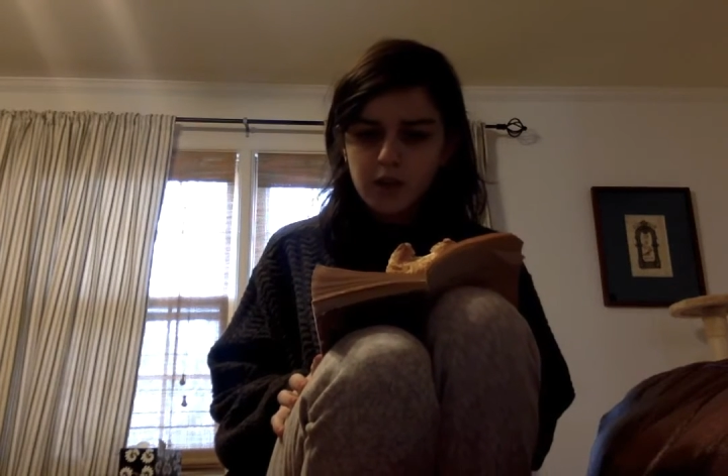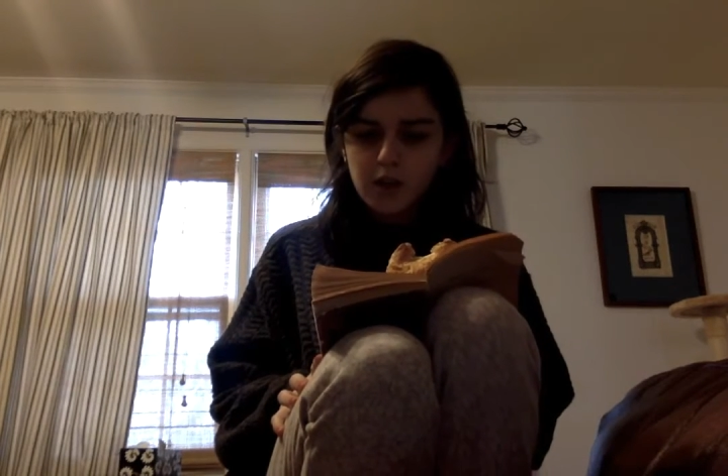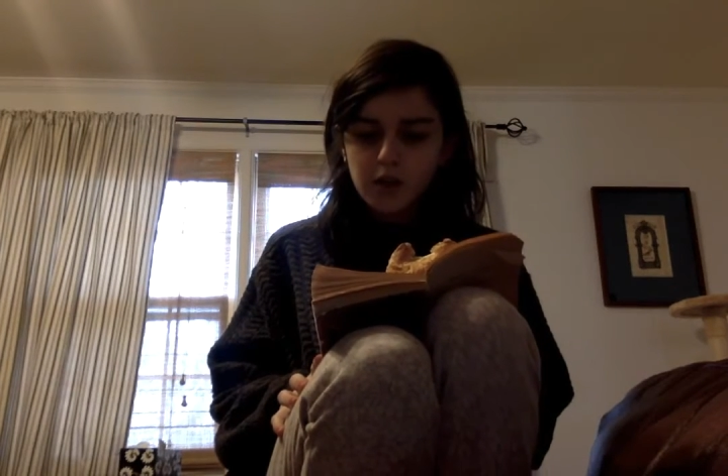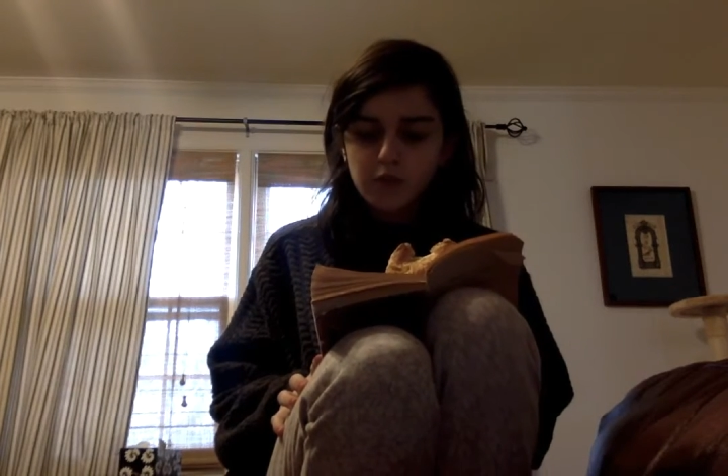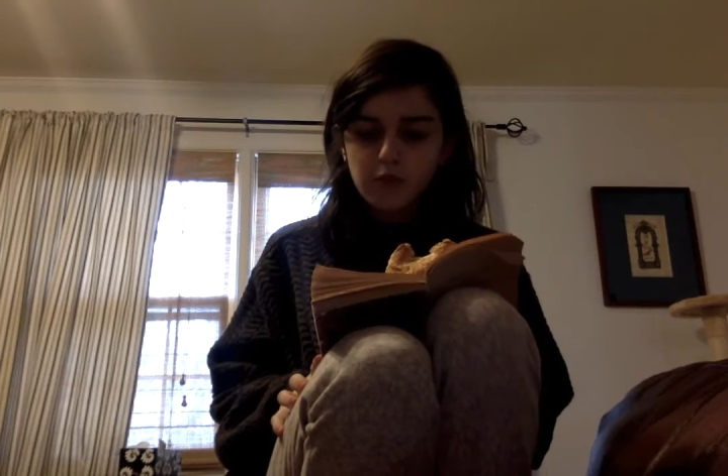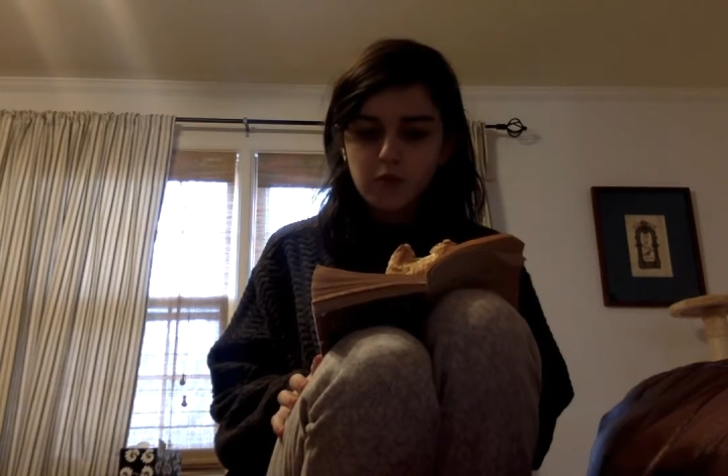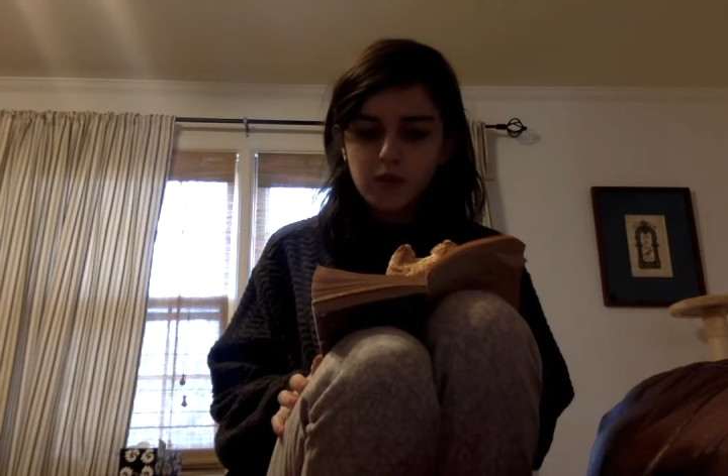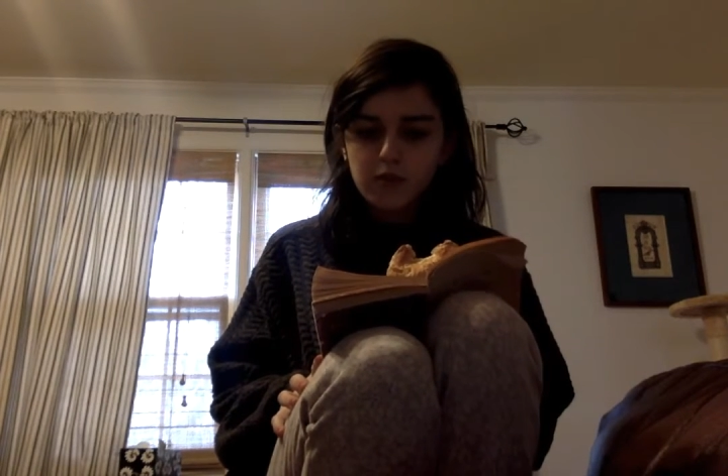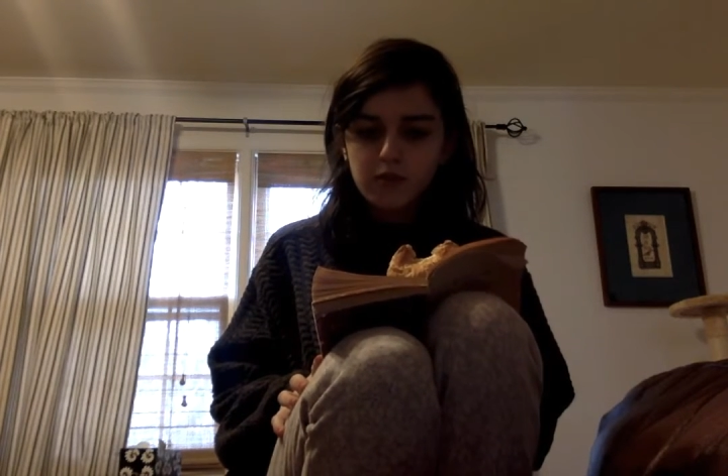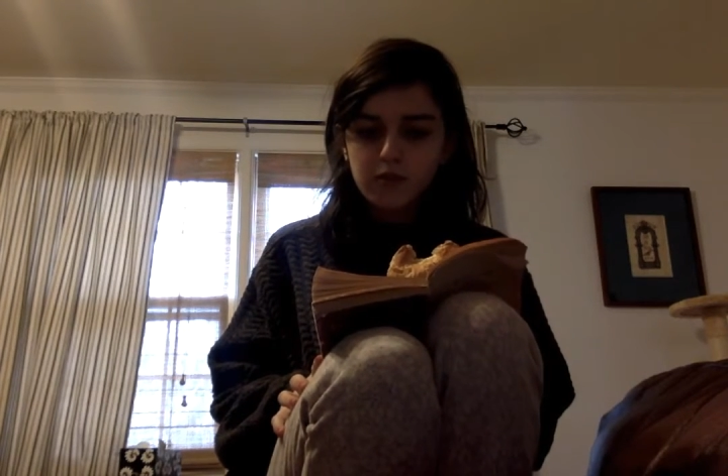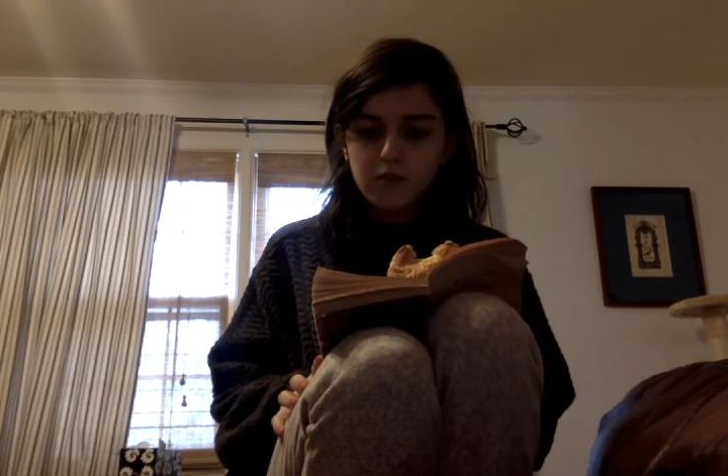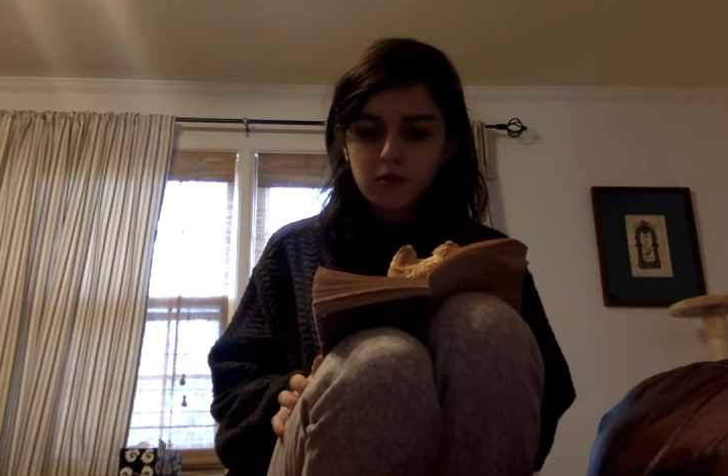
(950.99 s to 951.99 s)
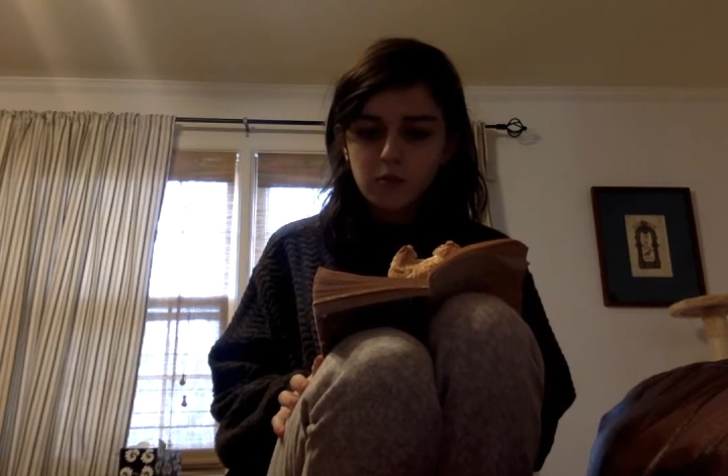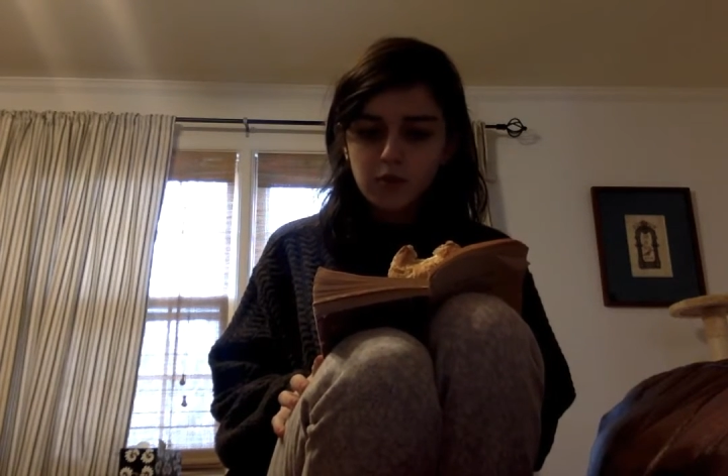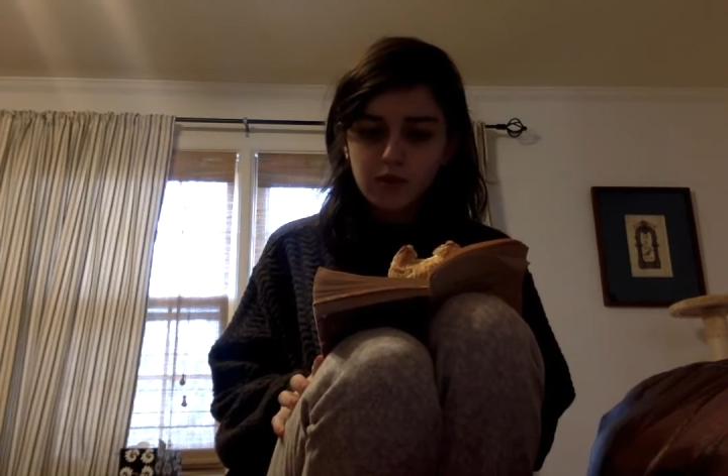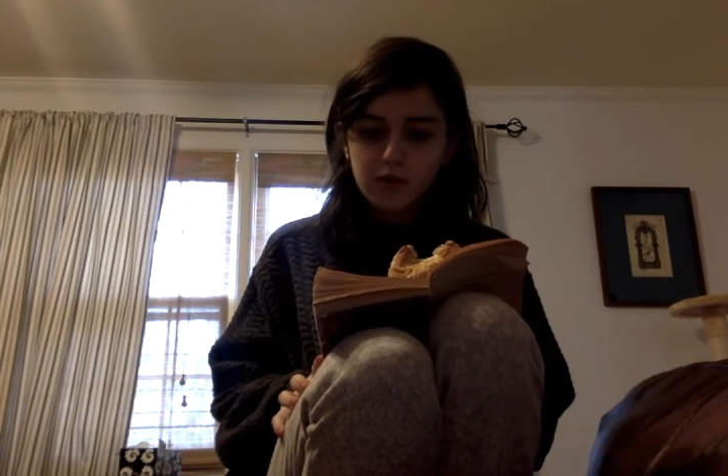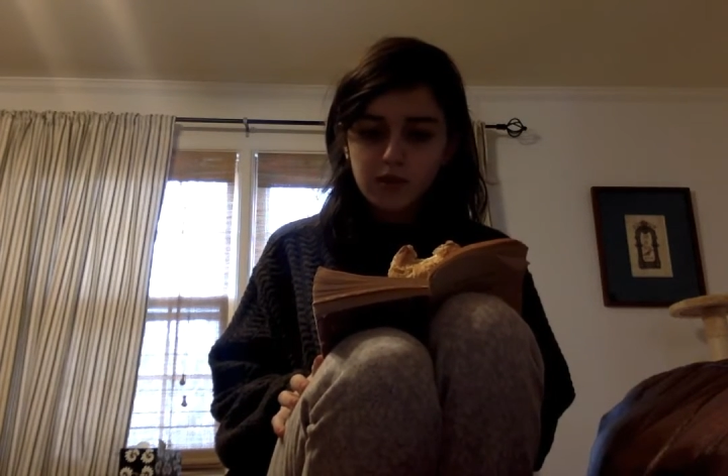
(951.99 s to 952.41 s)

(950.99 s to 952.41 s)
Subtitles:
and if it was, where did